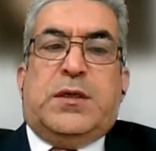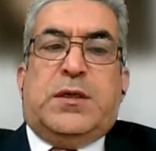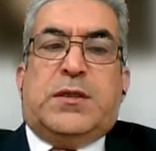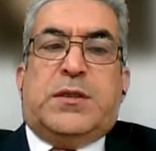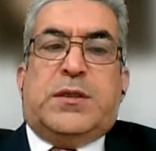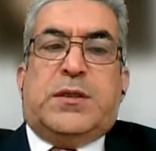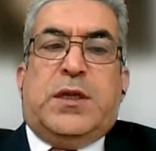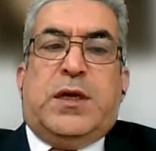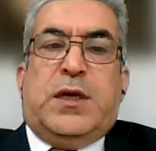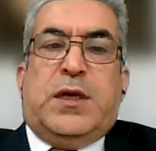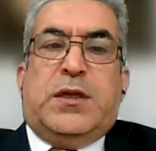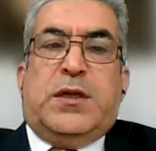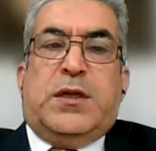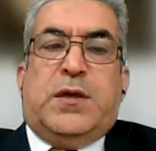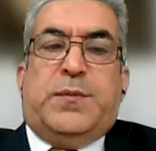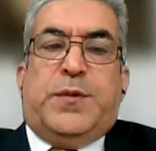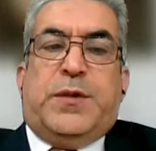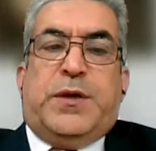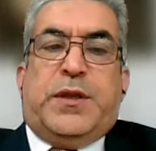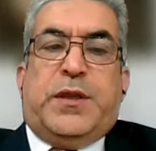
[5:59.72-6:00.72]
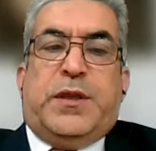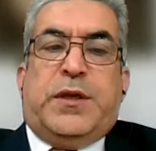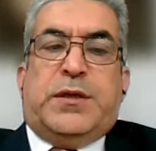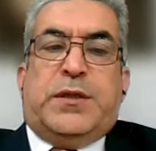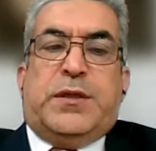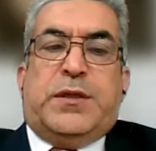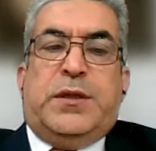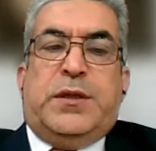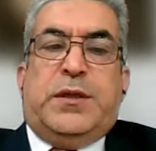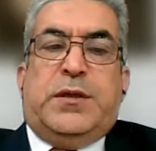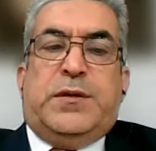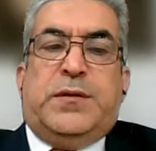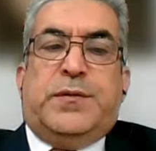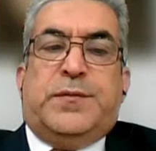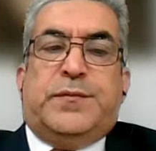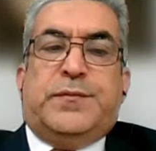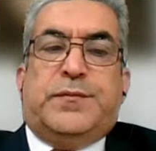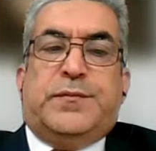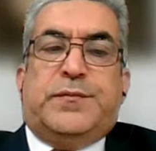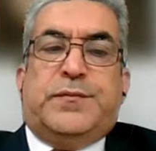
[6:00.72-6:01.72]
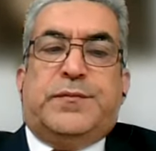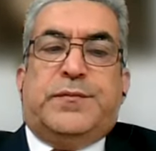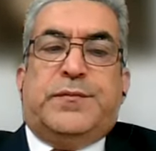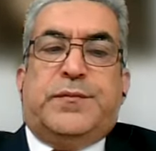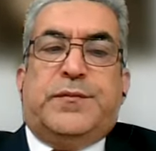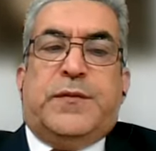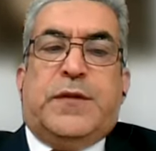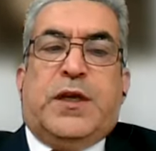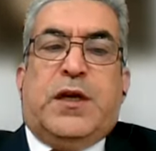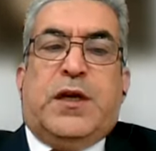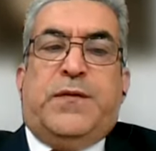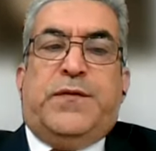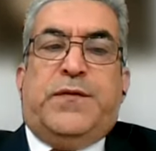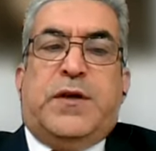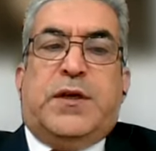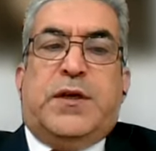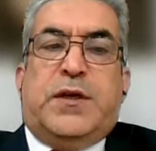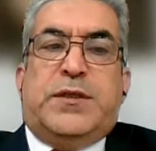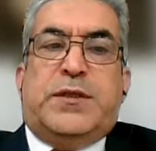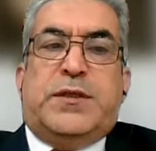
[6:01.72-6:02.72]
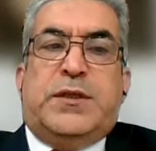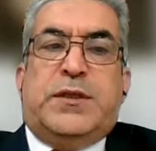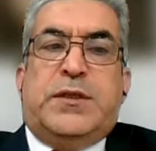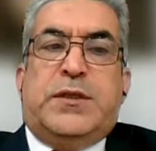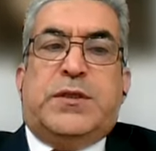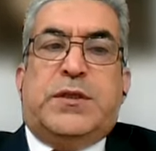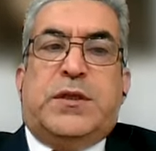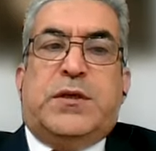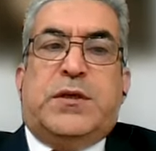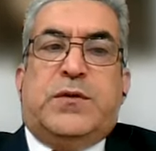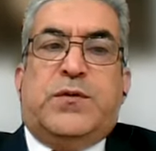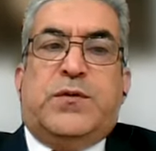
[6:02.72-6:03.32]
Slide number 13. After anesthesia,